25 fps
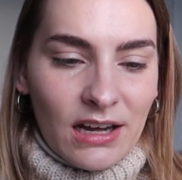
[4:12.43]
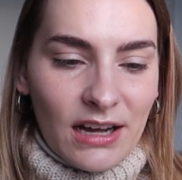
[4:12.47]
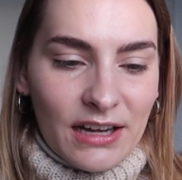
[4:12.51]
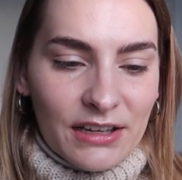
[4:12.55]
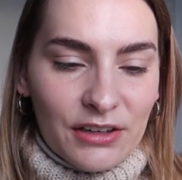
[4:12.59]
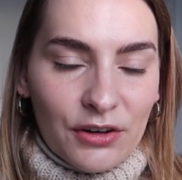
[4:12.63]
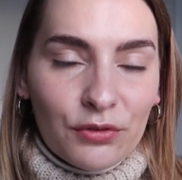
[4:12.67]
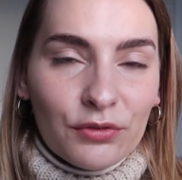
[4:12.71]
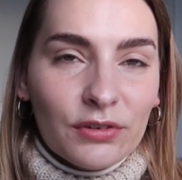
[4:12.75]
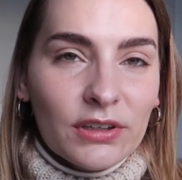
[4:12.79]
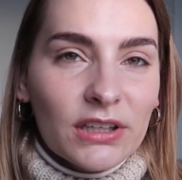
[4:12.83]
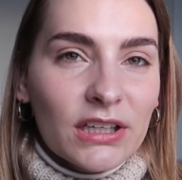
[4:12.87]
I
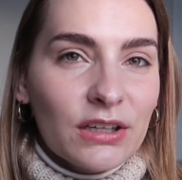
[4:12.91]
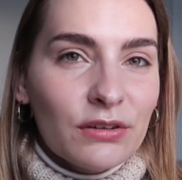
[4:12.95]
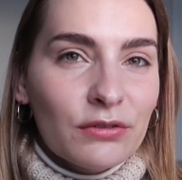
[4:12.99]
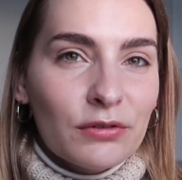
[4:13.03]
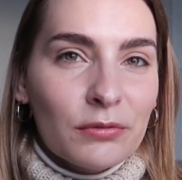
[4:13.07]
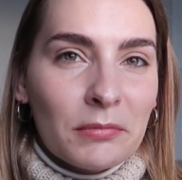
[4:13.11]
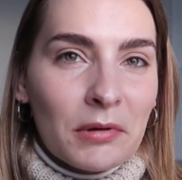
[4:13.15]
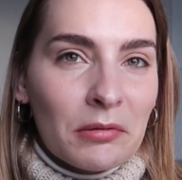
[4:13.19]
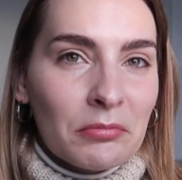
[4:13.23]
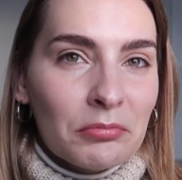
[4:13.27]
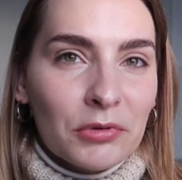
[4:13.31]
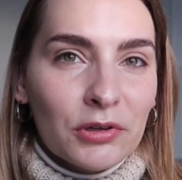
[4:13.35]
don't really
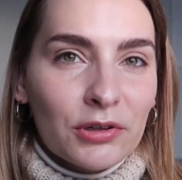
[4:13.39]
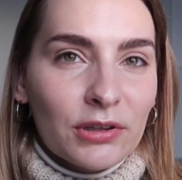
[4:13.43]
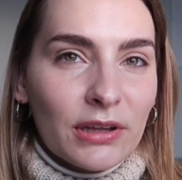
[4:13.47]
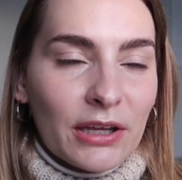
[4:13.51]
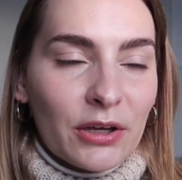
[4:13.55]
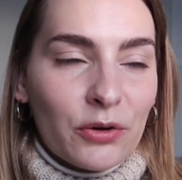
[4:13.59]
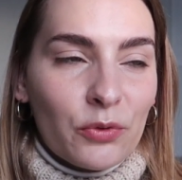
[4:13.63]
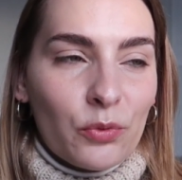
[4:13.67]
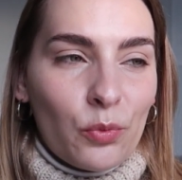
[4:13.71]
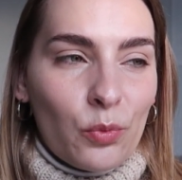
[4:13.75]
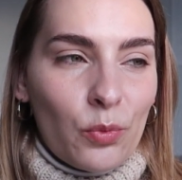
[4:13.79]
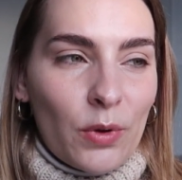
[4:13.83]
remember
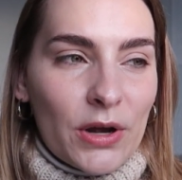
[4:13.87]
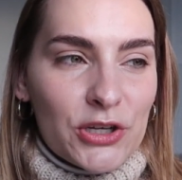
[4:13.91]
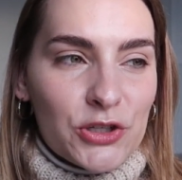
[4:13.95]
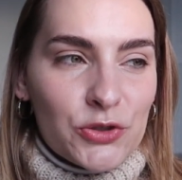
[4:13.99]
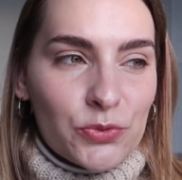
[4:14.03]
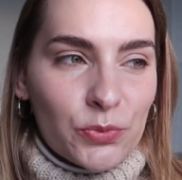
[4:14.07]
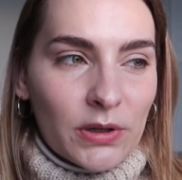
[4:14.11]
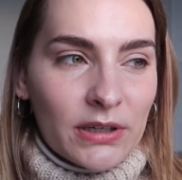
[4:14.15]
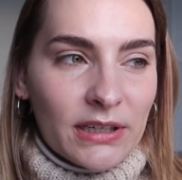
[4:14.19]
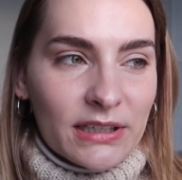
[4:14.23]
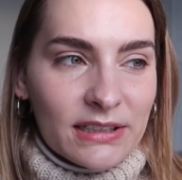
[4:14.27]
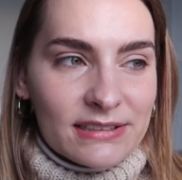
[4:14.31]
like
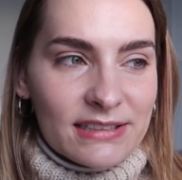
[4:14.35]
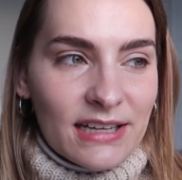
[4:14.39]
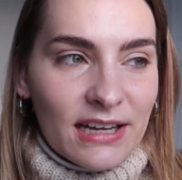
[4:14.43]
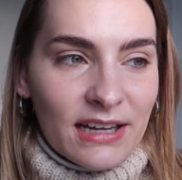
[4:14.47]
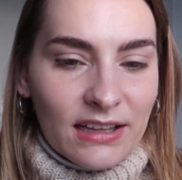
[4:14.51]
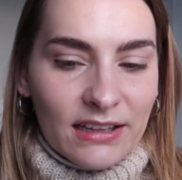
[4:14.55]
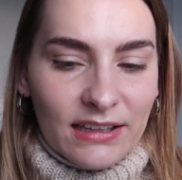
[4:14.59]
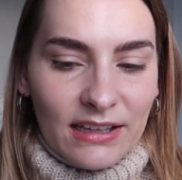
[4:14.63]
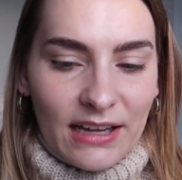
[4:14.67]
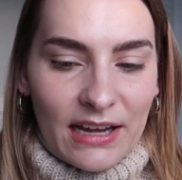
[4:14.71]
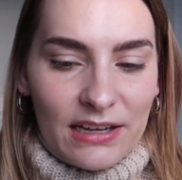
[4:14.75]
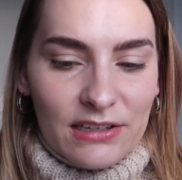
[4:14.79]
which one
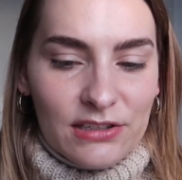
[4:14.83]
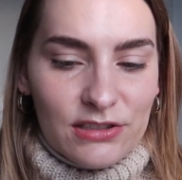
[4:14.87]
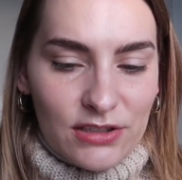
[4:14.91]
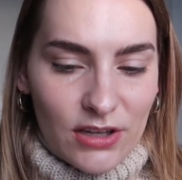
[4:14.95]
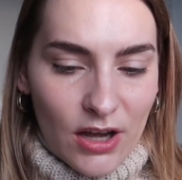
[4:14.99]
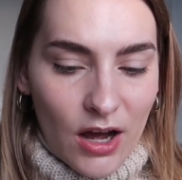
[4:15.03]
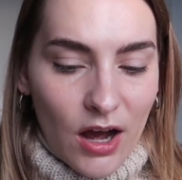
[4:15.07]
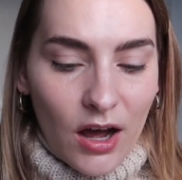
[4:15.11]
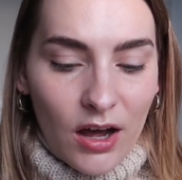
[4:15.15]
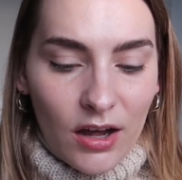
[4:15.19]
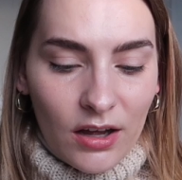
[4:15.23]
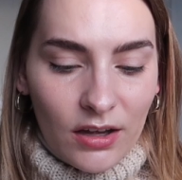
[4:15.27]
exactly I
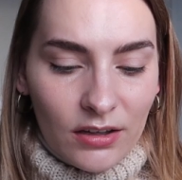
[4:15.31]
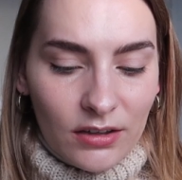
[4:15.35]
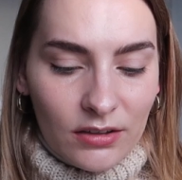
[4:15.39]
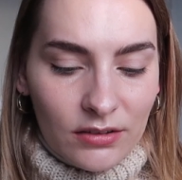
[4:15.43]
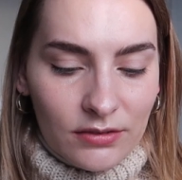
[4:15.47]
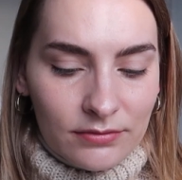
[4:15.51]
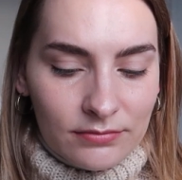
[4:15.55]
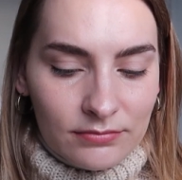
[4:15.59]
saw